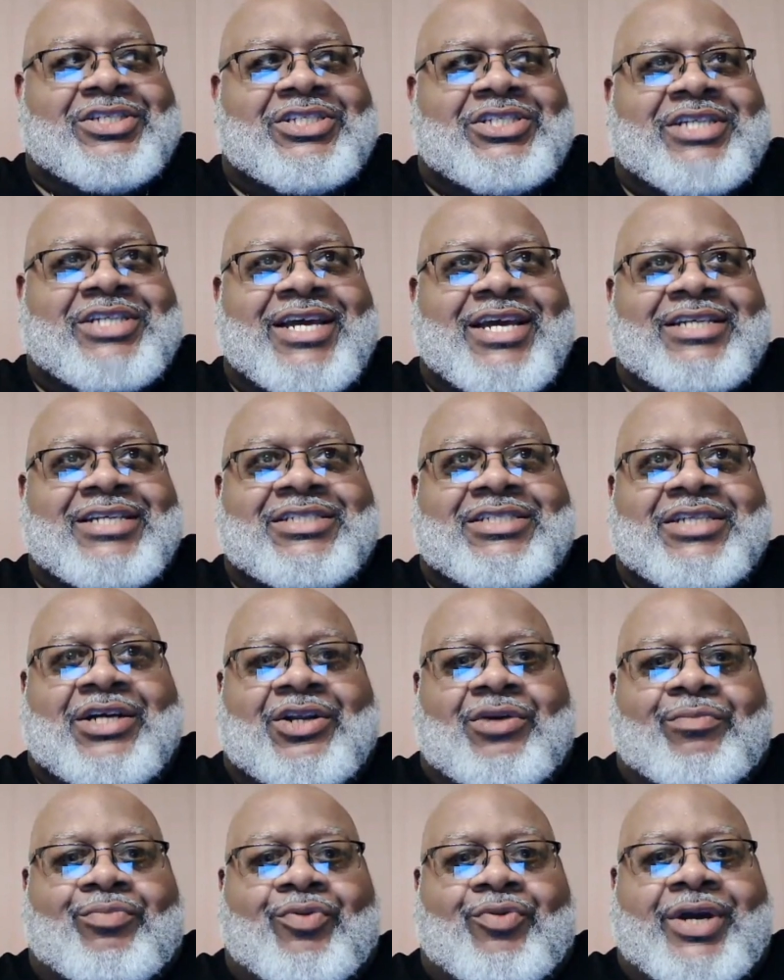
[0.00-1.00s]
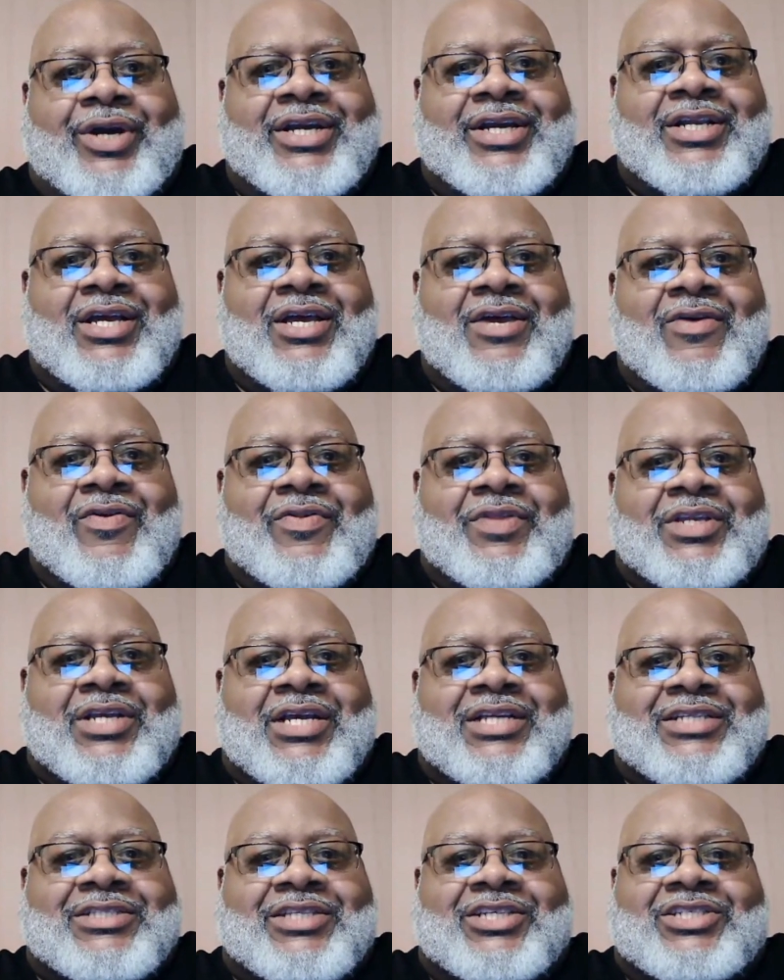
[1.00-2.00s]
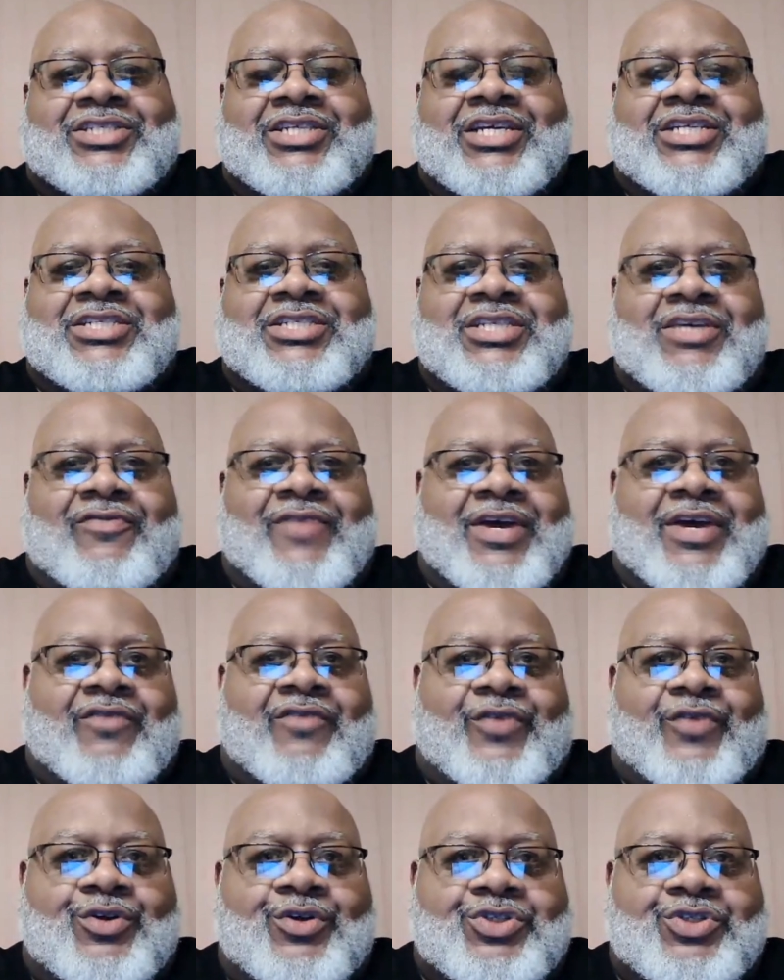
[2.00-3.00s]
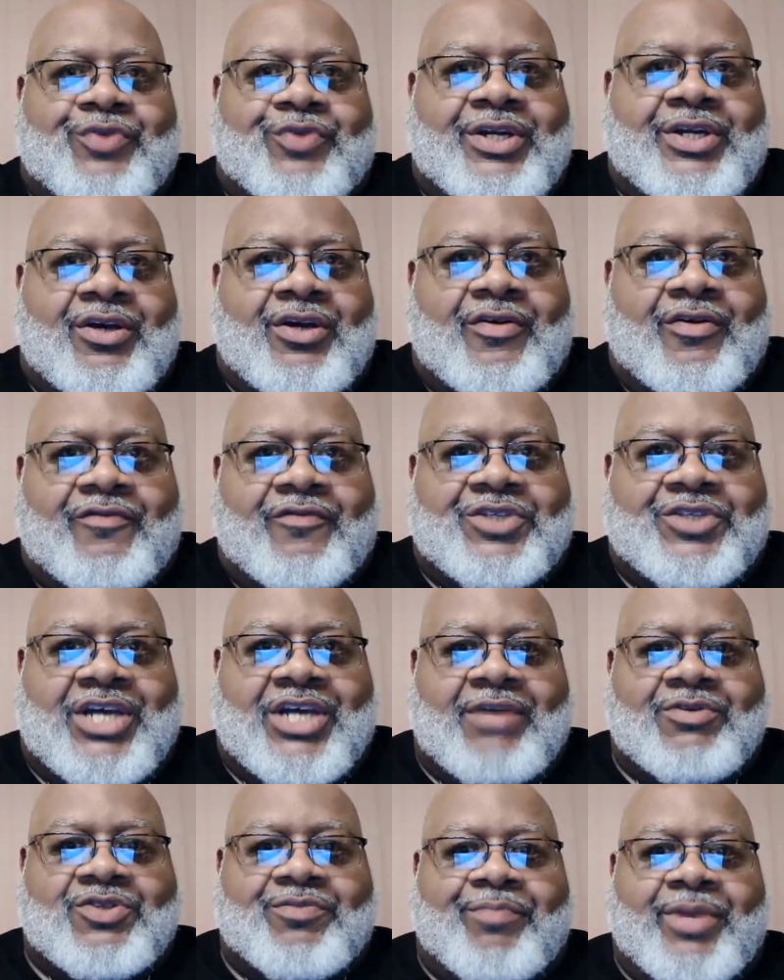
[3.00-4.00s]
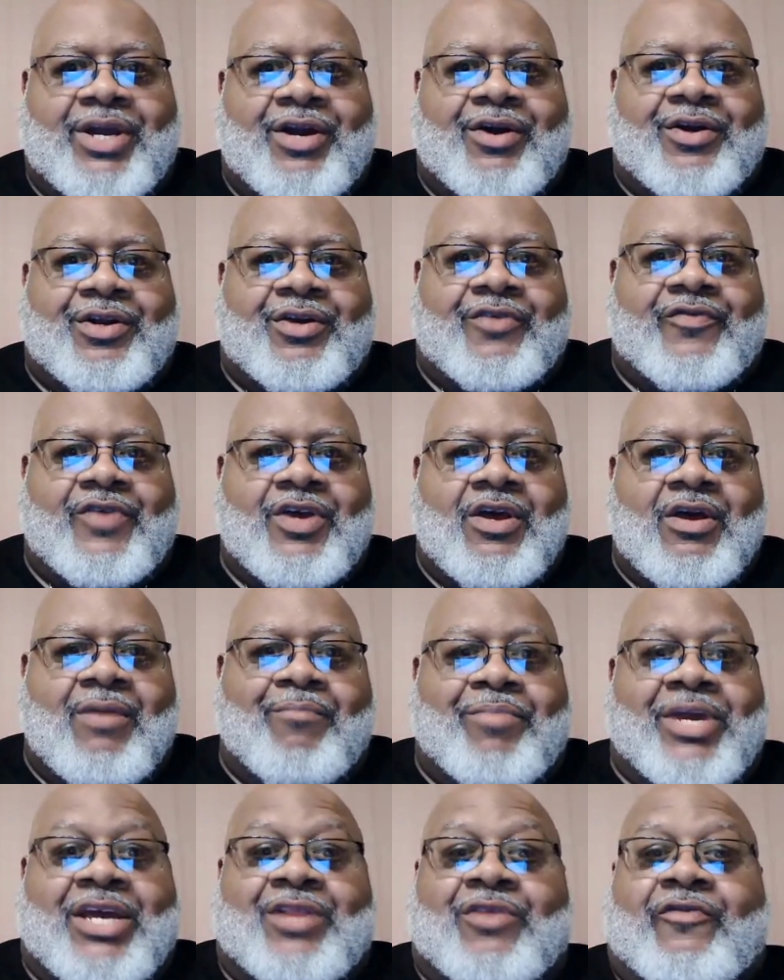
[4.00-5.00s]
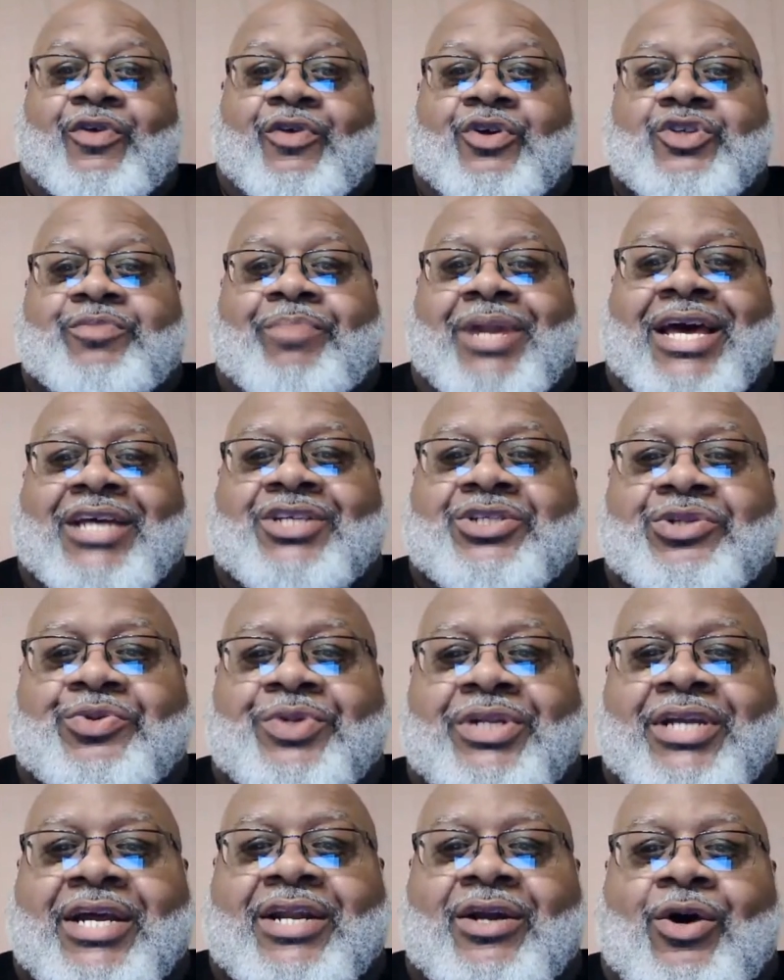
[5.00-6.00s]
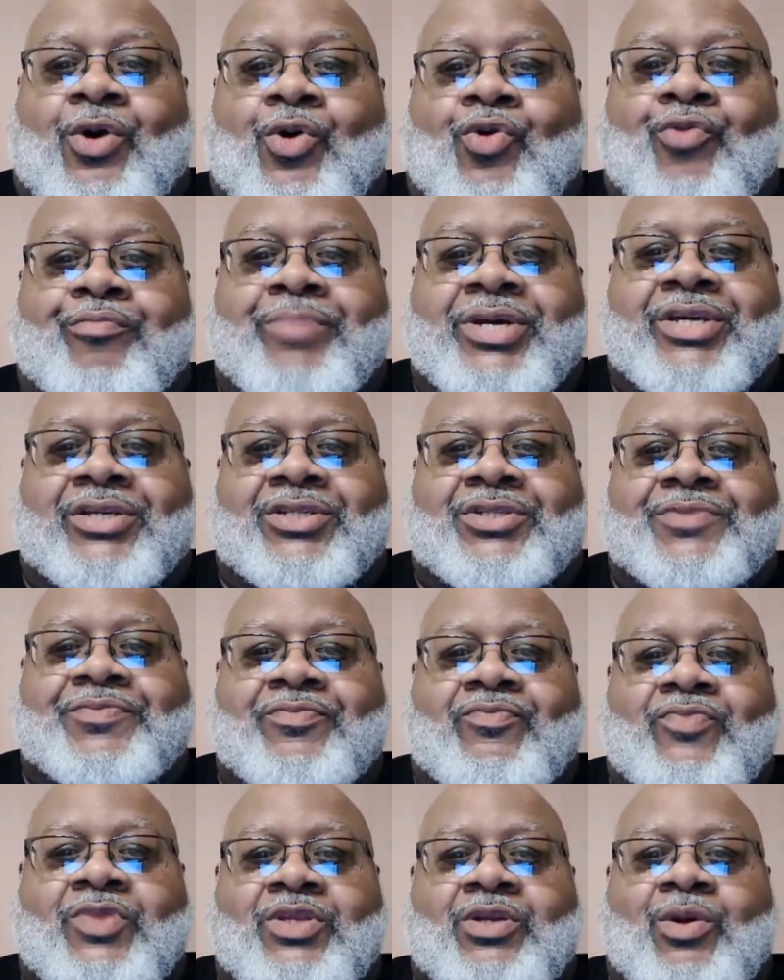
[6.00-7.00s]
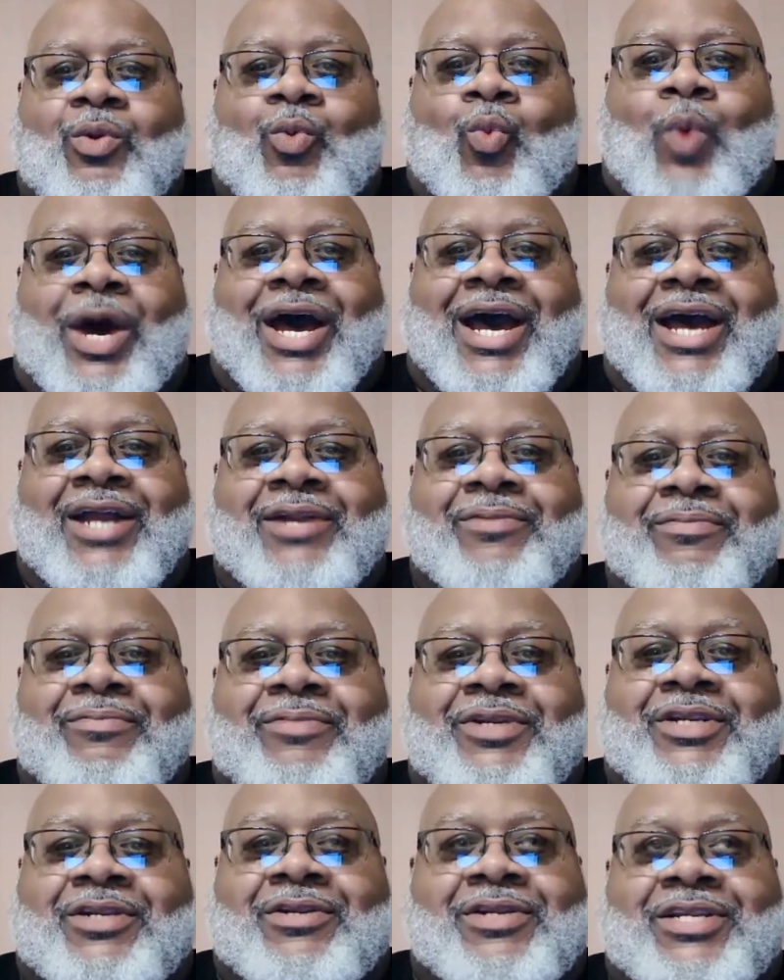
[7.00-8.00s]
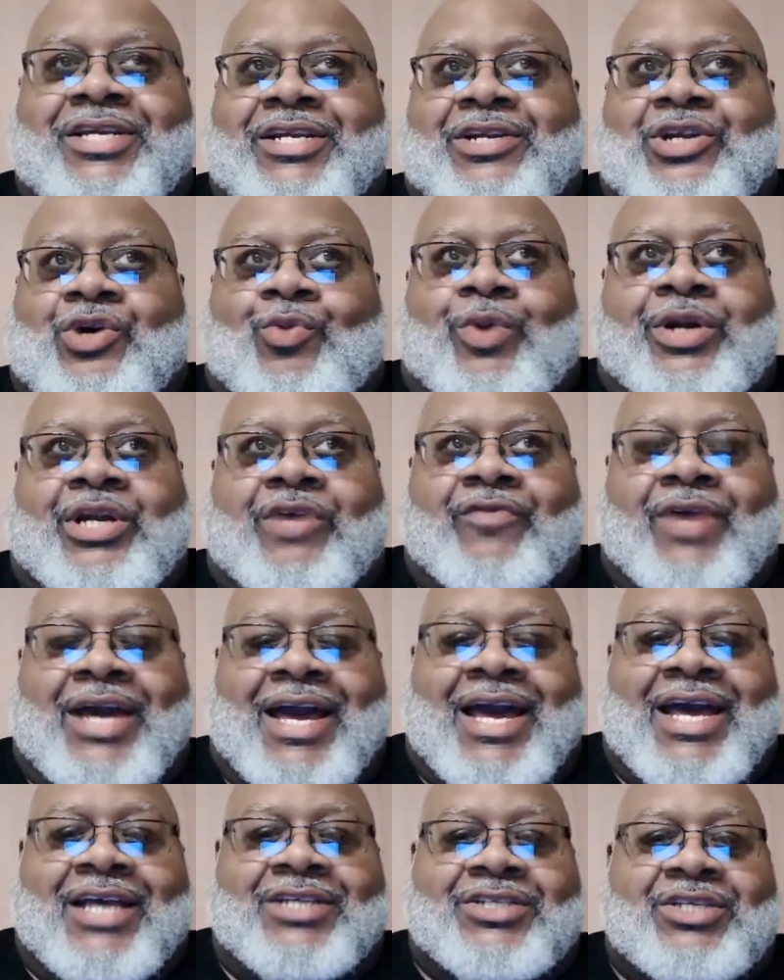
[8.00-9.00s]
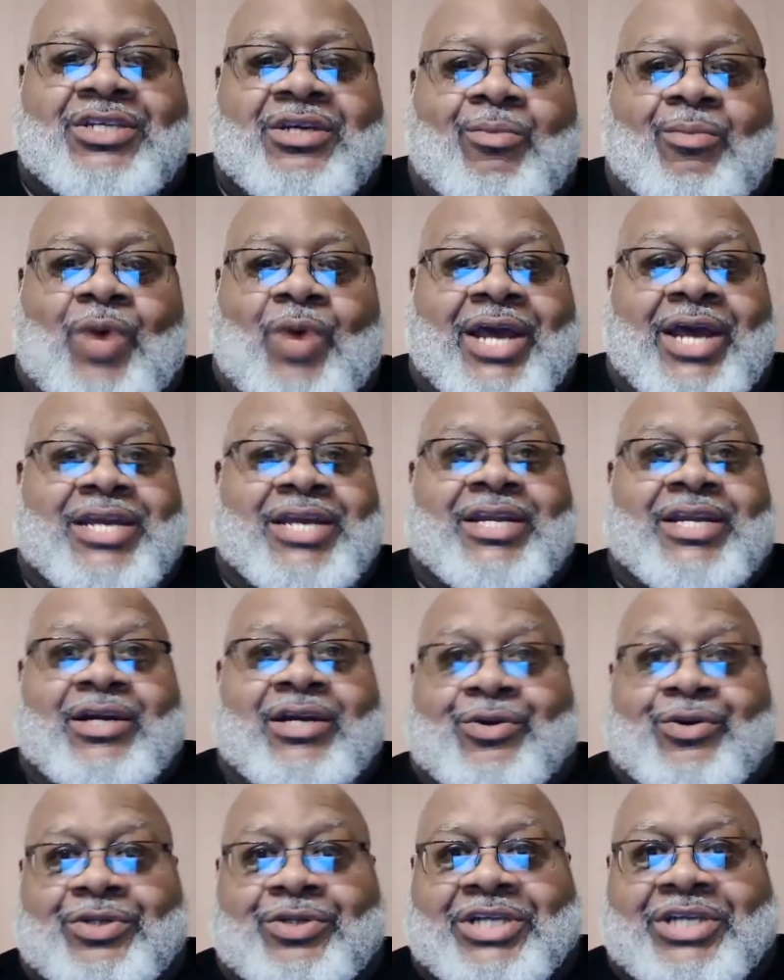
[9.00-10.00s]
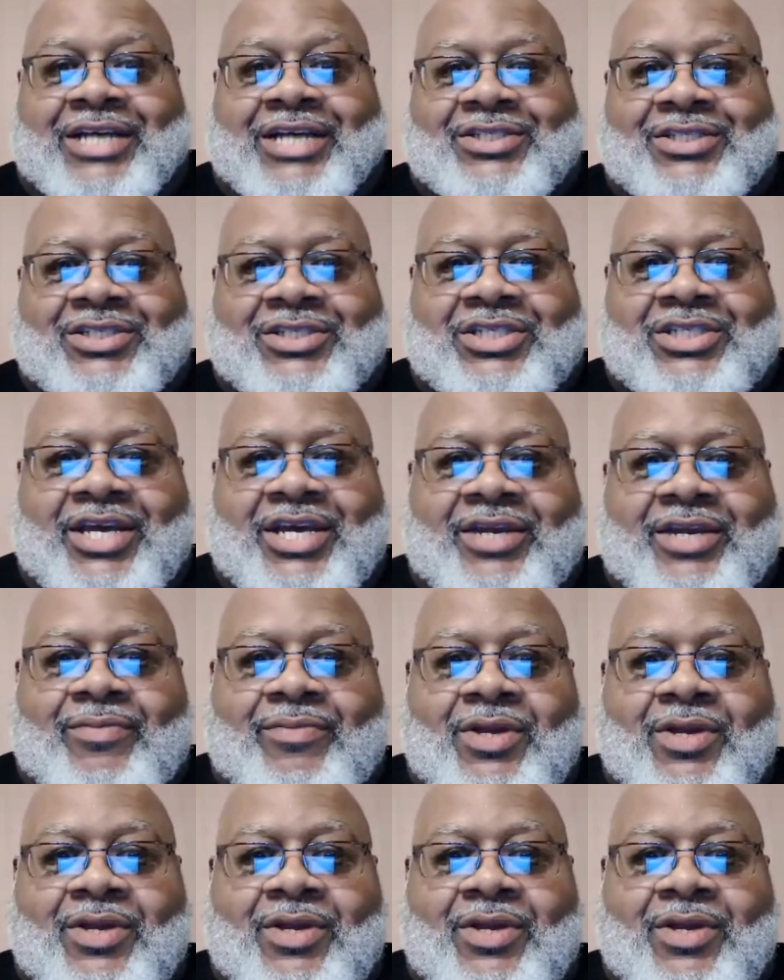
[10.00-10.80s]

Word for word: state celebrate the sixtieth anniversary of James Meredith being the first Black student at Ole Miss. Why did no one ever ask him why he didn't go to Jackson State?